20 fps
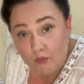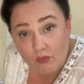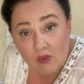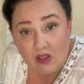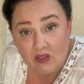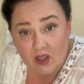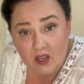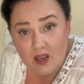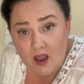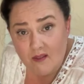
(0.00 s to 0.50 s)

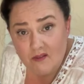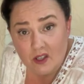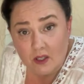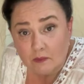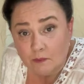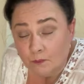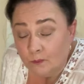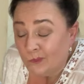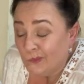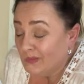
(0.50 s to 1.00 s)
there you have it.
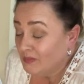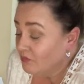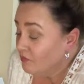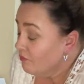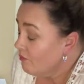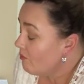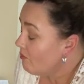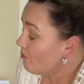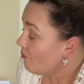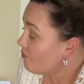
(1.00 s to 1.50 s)

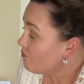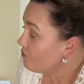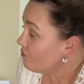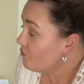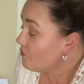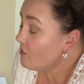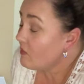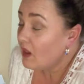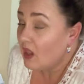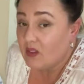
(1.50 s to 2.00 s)

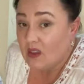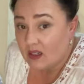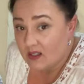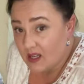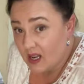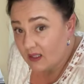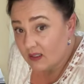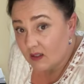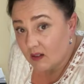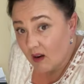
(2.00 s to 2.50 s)
That's
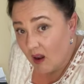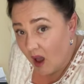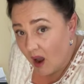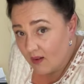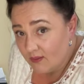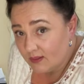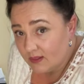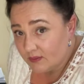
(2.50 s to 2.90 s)
our little life.